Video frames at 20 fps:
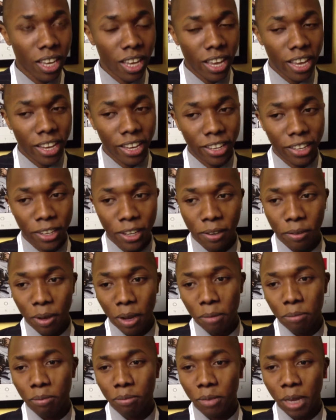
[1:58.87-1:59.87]
And
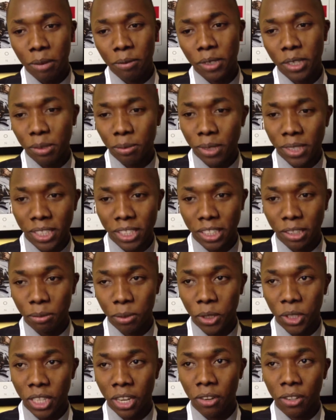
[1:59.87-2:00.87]
I'm here basically
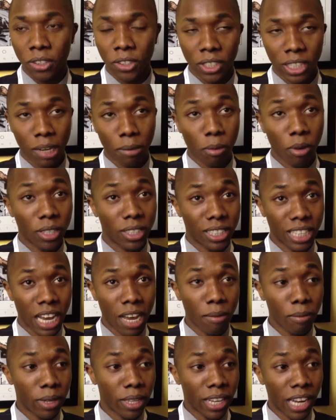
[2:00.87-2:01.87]
because I want to talk about
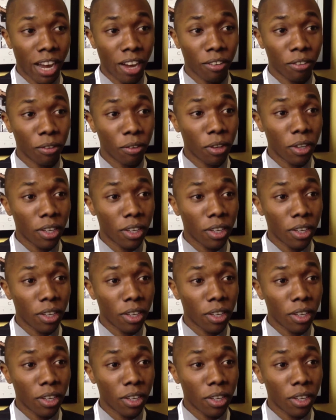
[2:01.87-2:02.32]
TAP and how